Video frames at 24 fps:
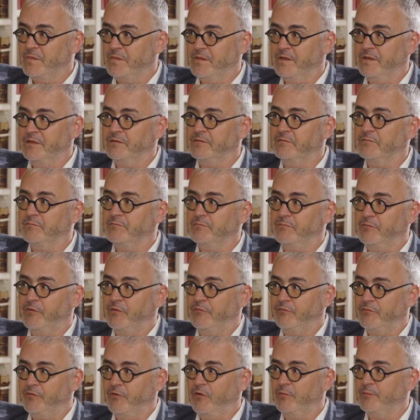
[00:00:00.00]
than
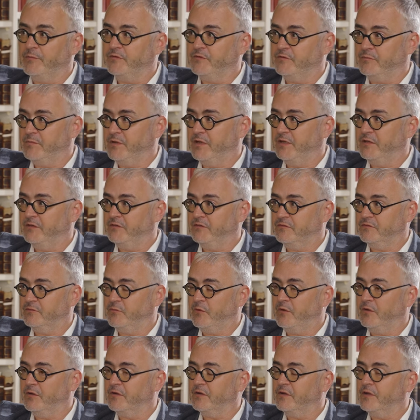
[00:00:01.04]
performance based
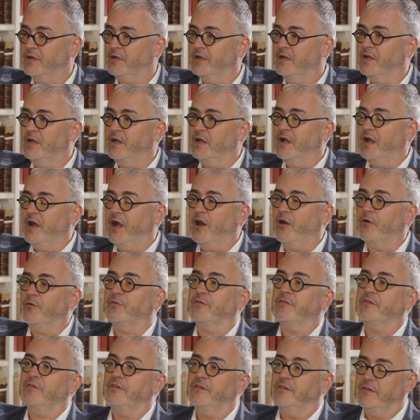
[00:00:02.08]
work,
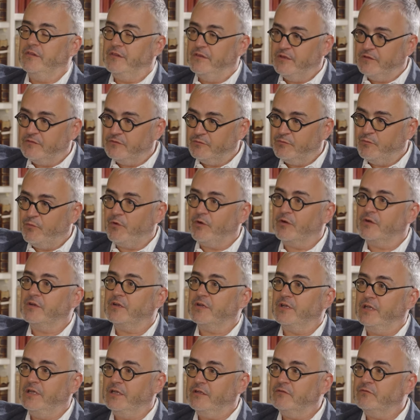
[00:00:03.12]
how this
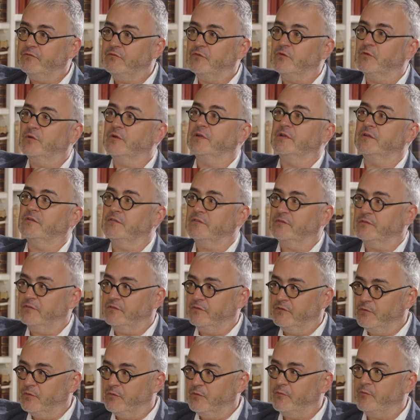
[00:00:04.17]
work
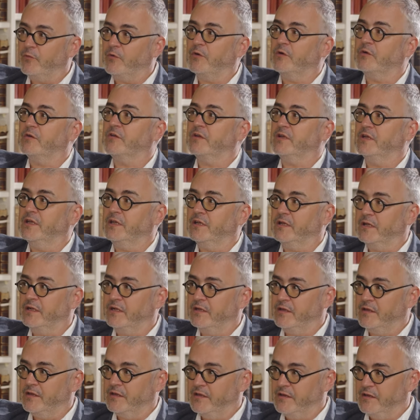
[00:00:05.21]
influenced your work
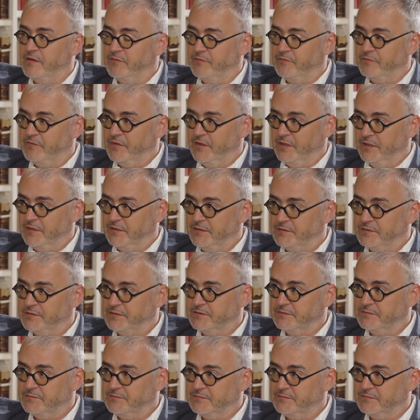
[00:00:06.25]
in the field?